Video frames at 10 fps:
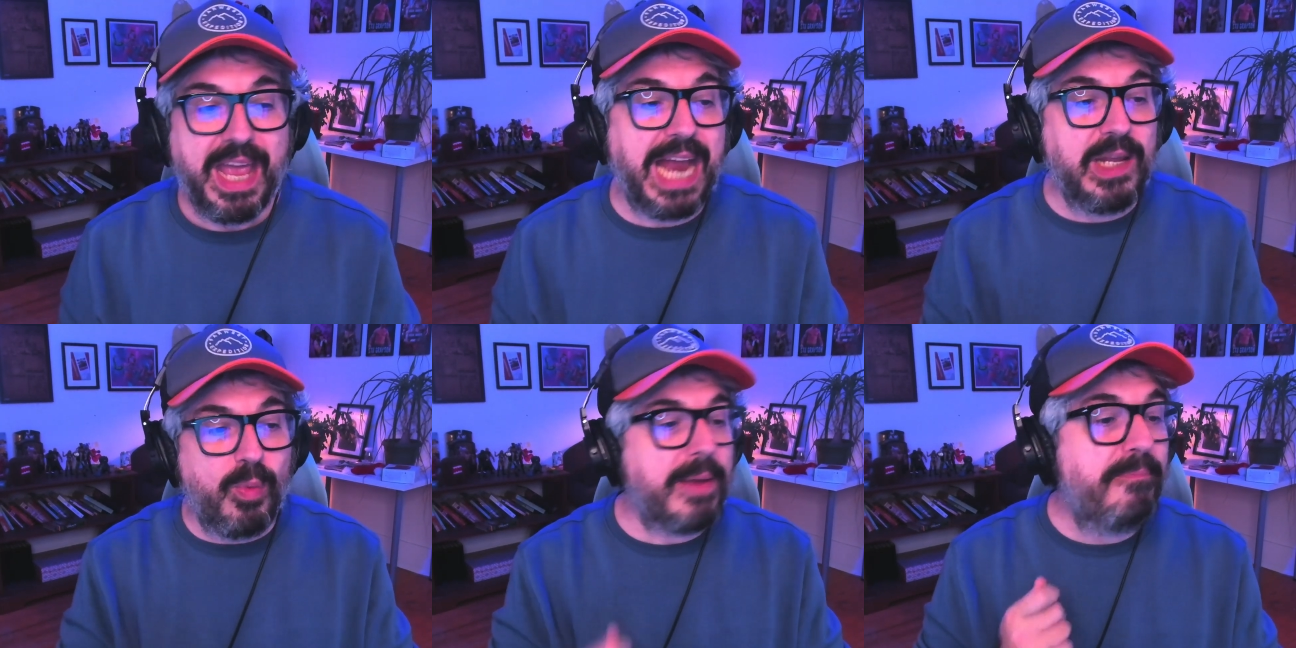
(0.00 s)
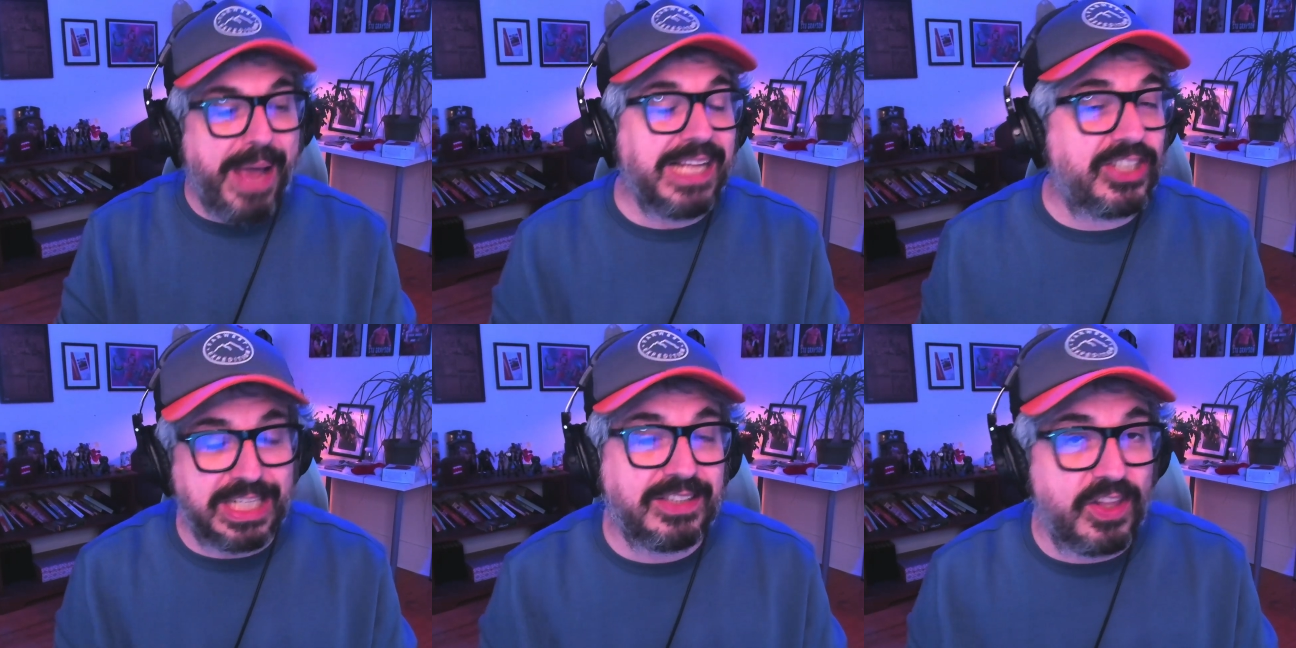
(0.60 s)
And he went
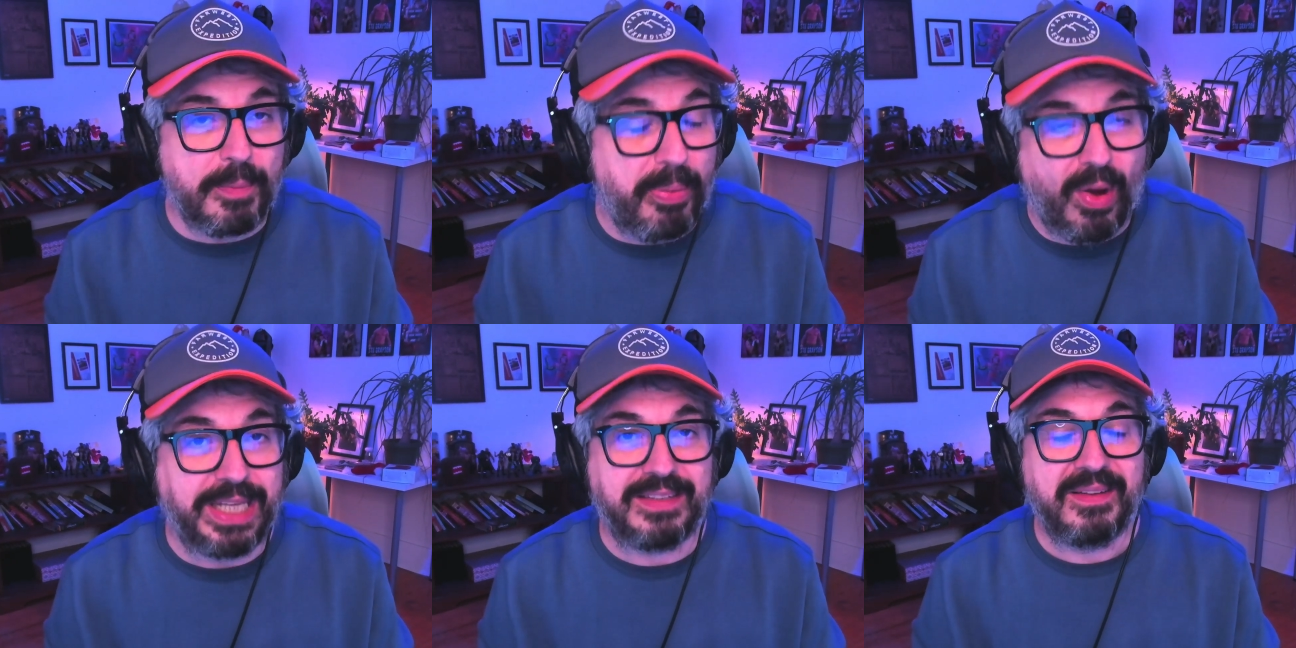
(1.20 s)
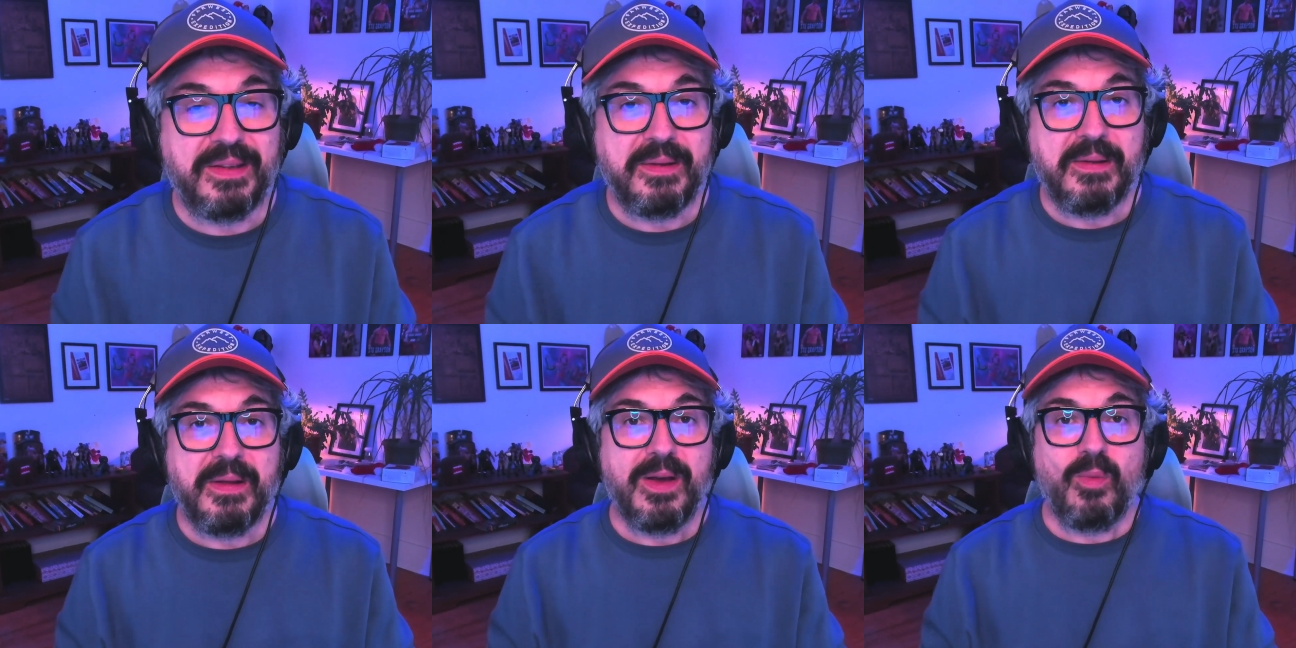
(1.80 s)
batshit to the point
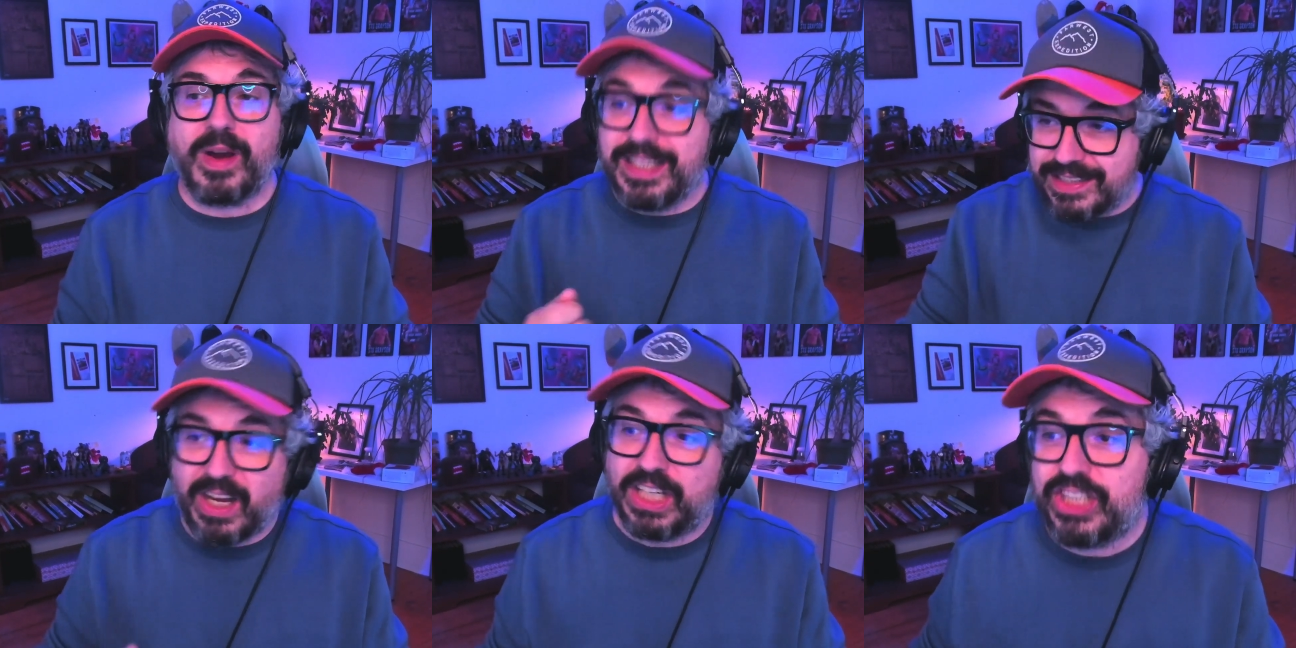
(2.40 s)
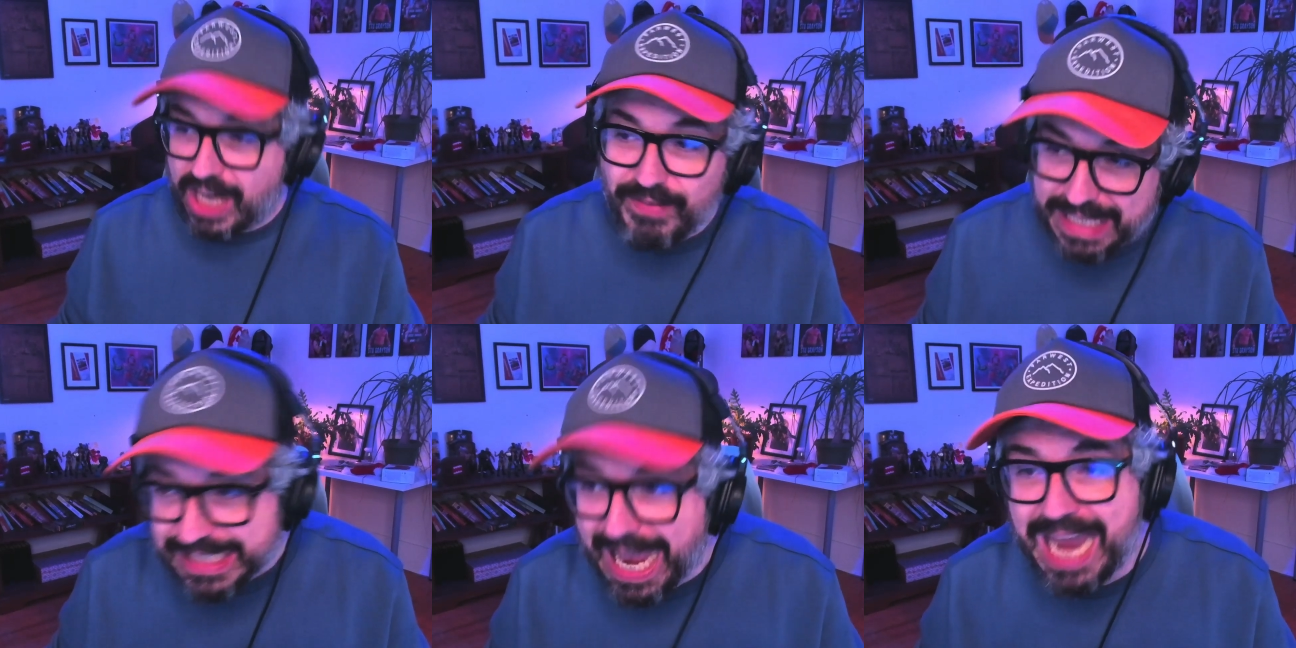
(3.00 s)
where he started shaving
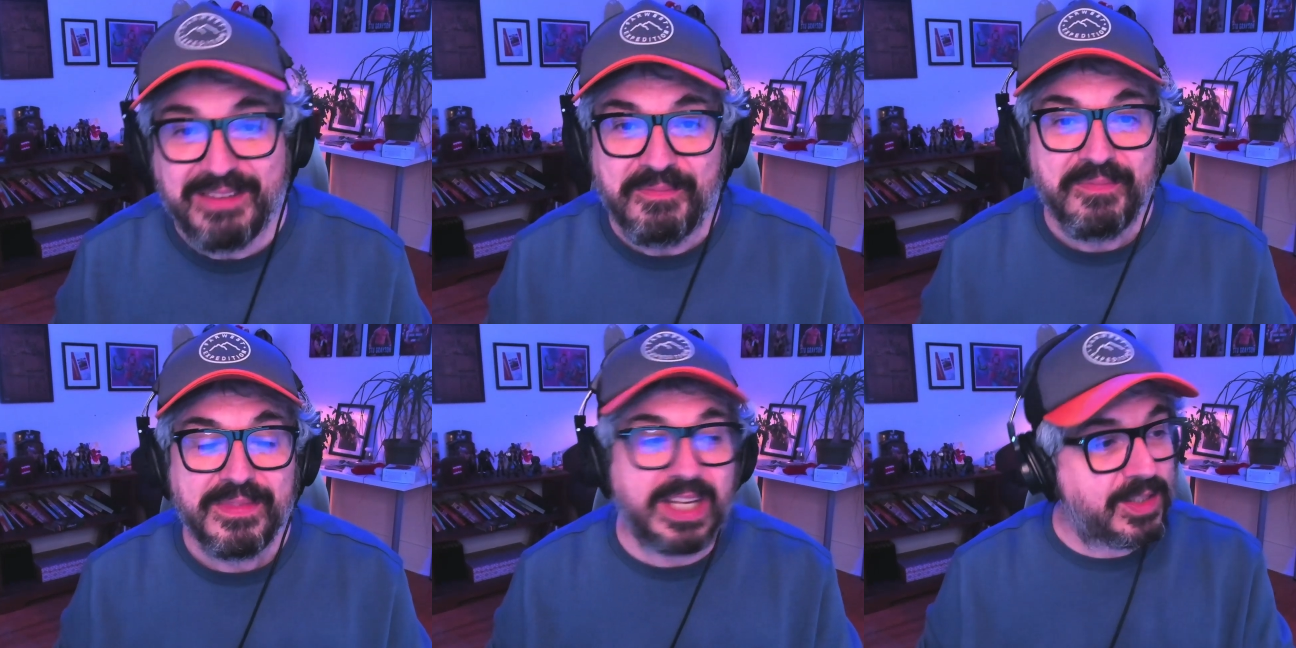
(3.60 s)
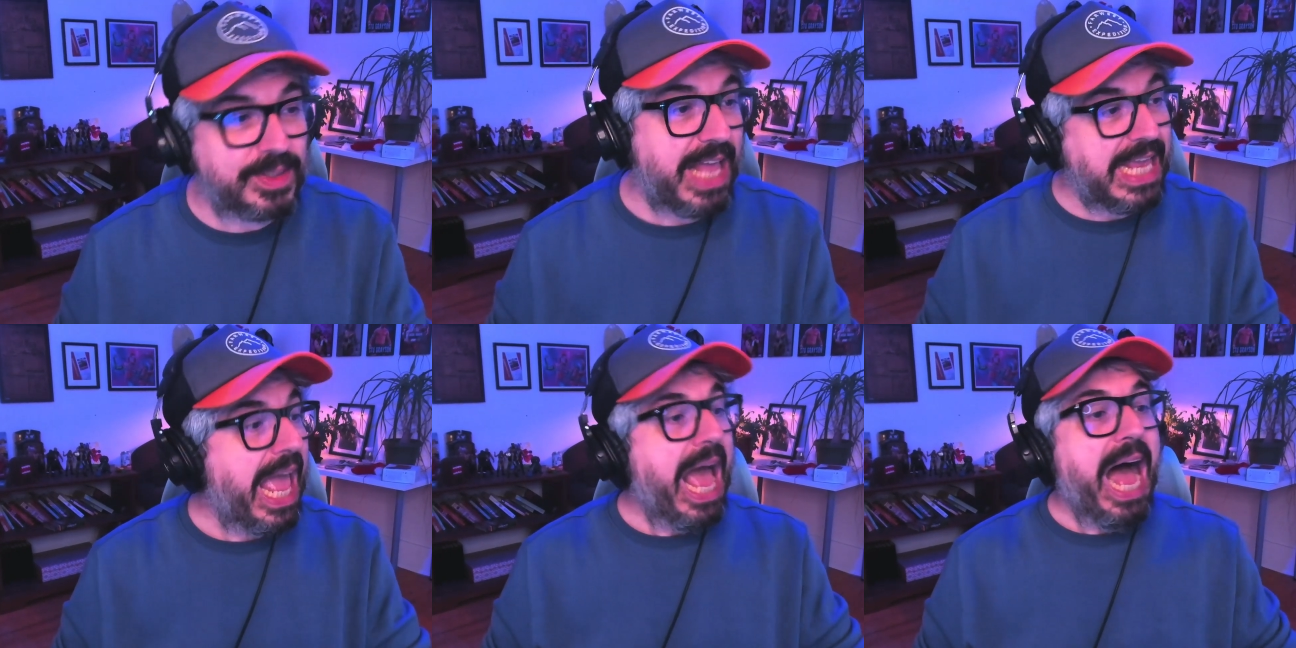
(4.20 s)
his head because he was like,